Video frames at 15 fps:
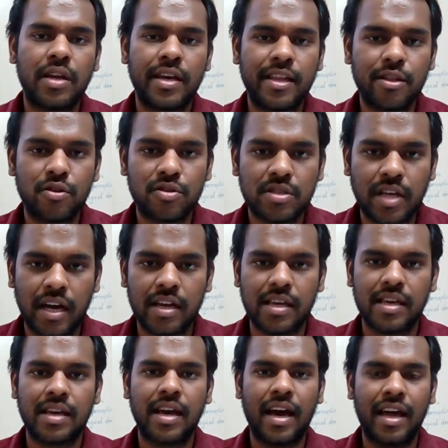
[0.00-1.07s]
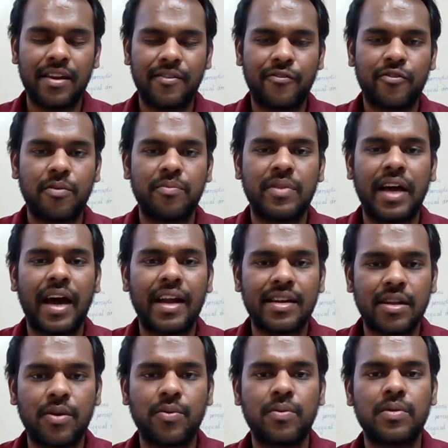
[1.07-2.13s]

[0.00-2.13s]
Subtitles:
Hindustani, and from that